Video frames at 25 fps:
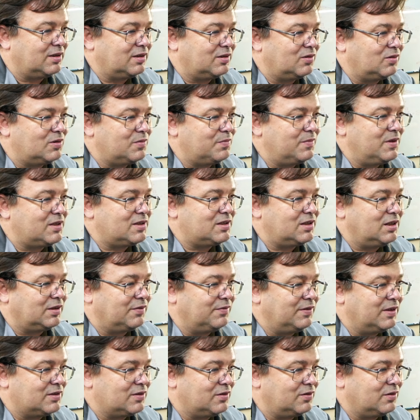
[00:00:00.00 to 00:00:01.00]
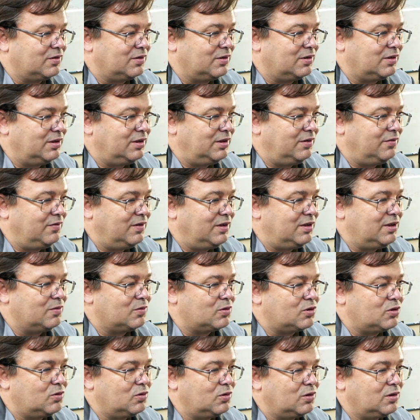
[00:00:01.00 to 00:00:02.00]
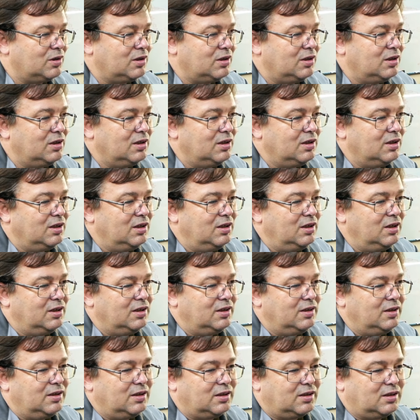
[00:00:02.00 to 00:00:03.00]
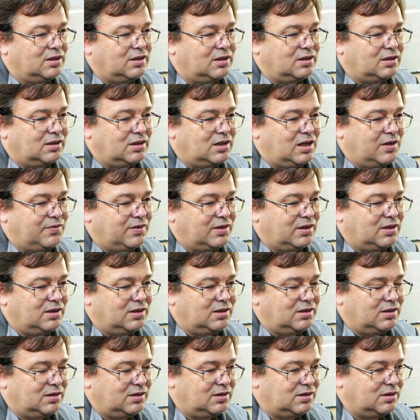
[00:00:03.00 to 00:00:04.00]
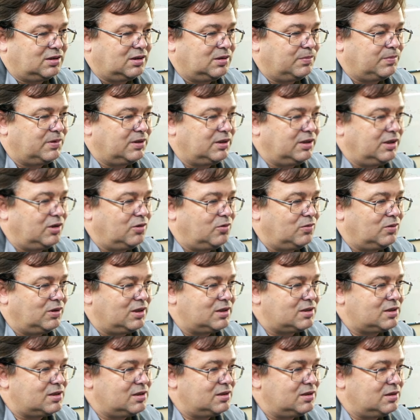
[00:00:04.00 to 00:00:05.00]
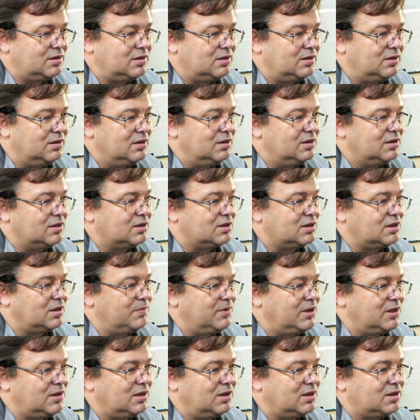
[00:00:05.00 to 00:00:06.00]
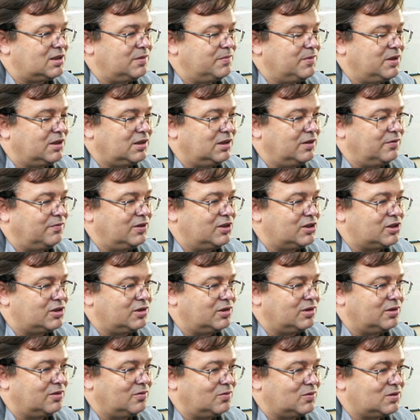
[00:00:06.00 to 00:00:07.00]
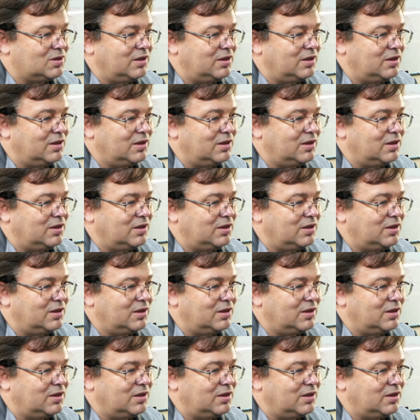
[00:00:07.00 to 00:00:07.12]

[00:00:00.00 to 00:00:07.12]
sufficient. And we can see that the efficiency graph for the Slavyanka motor is considerably higher than the